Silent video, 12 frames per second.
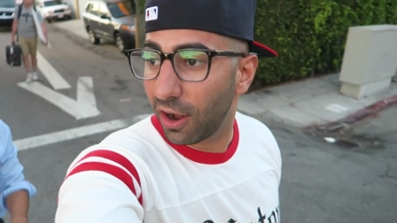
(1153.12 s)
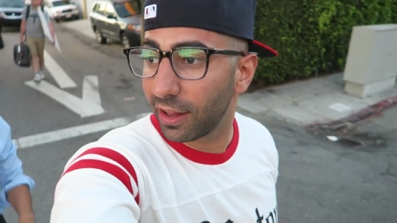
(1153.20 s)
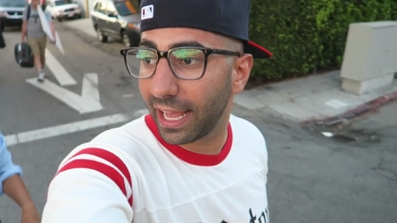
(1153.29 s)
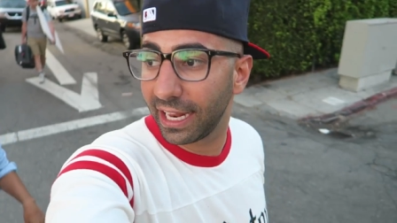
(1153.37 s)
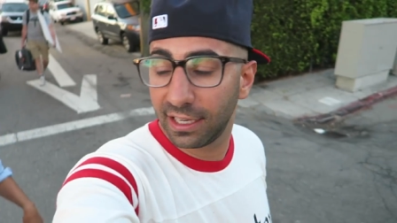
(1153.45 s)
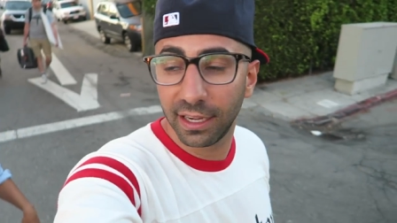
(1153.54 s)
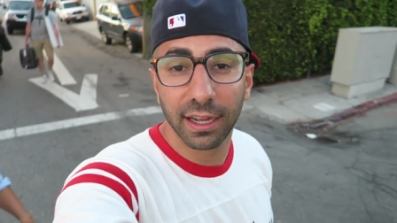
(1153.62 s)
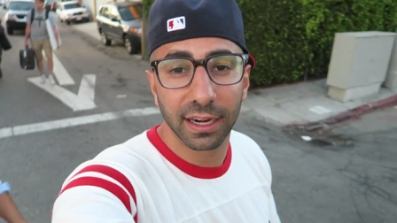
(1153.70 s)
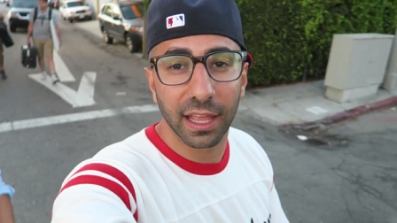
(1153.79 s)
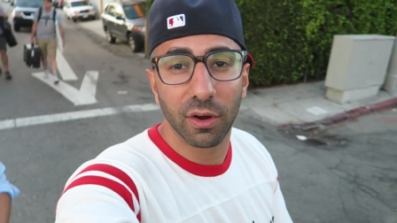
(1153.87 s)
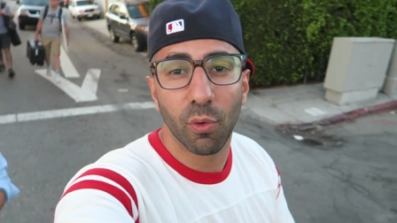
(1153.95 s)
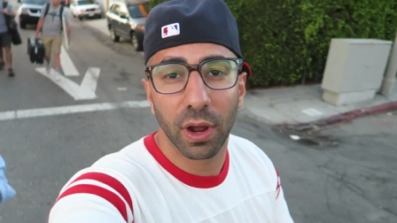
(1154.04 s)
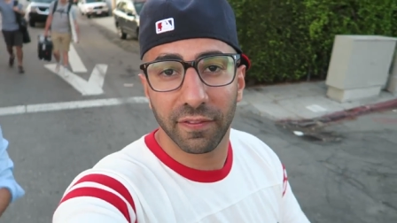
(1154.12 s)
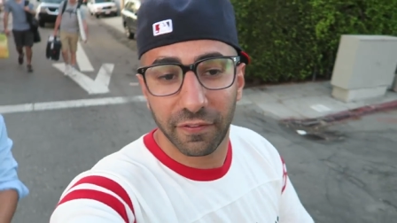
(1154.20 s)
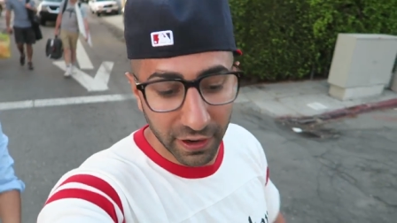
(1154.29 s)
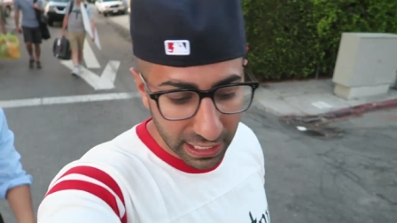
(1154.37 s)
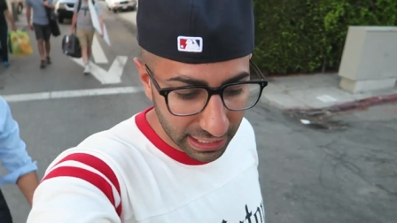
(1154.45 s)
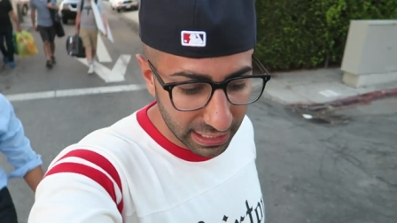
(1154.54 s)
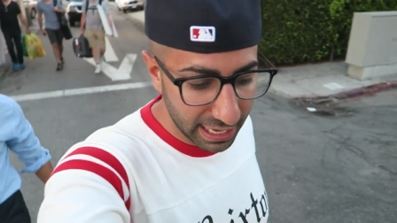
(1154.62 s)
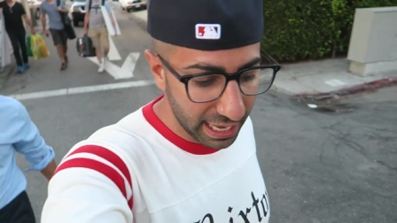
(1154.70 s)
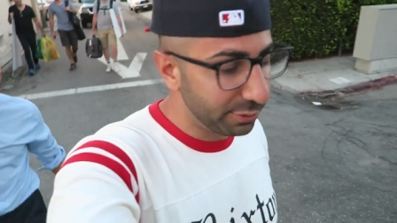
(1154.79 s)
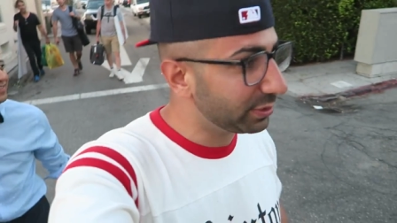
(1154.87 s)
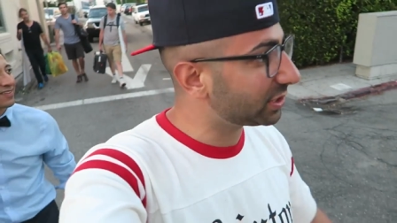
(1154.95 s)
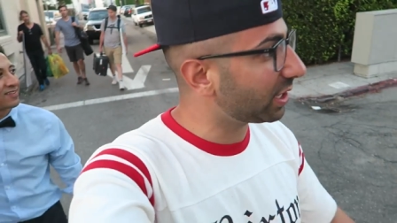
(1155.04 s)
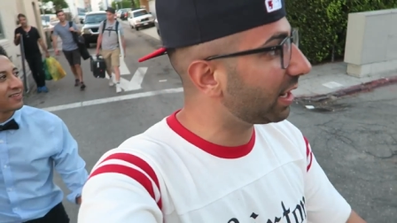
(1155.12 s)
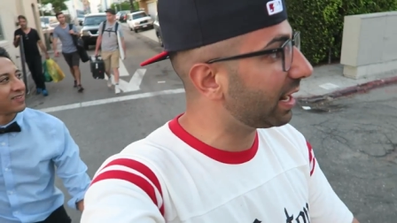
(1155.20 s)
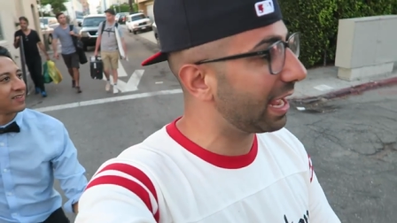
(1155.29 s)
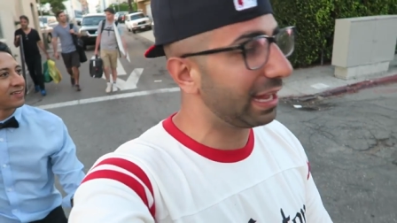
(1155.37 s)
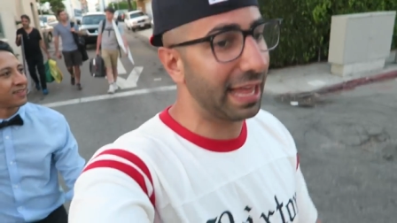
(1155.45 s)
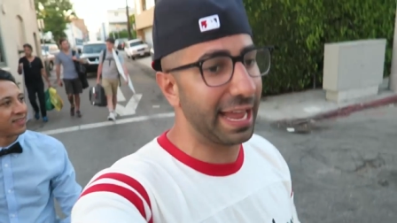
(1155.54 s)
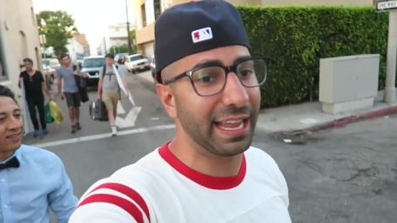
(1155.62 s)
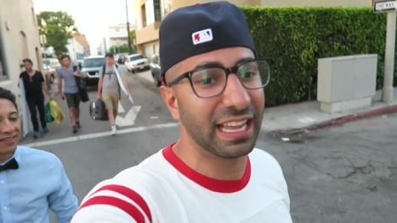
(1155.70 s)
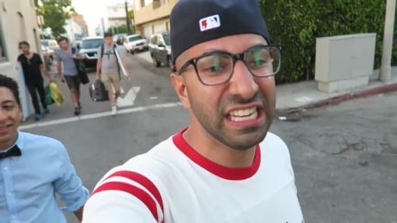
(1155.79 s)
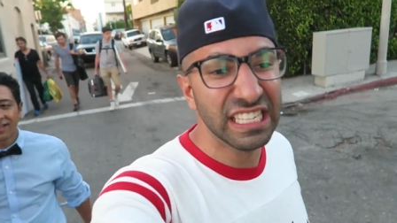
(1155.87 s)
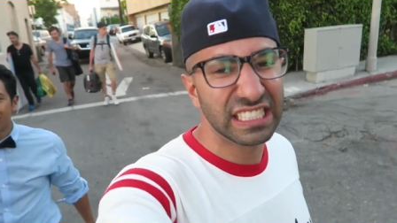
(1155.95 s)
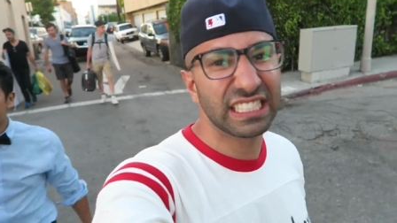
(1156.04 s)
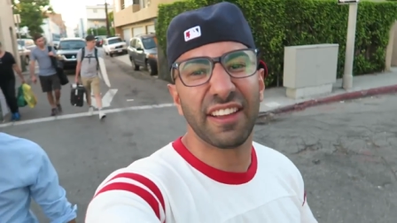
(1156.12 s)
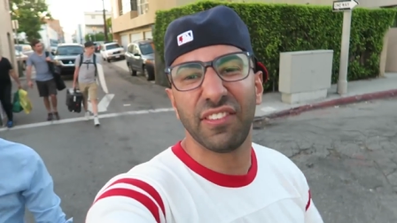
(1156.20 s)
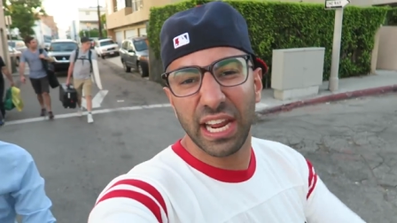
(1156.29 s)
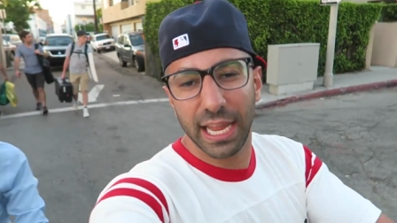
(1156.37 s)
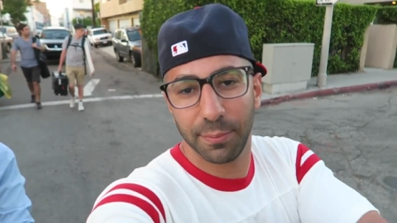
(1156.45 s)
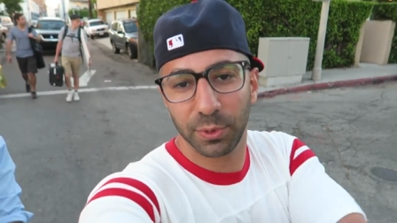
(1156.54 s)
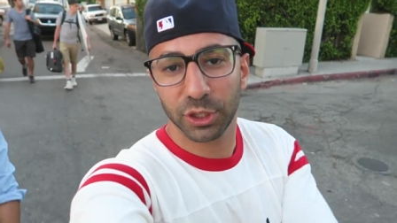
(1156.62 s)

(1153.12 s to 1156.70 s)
all that done in one freaking day. We started at like 7 a.m.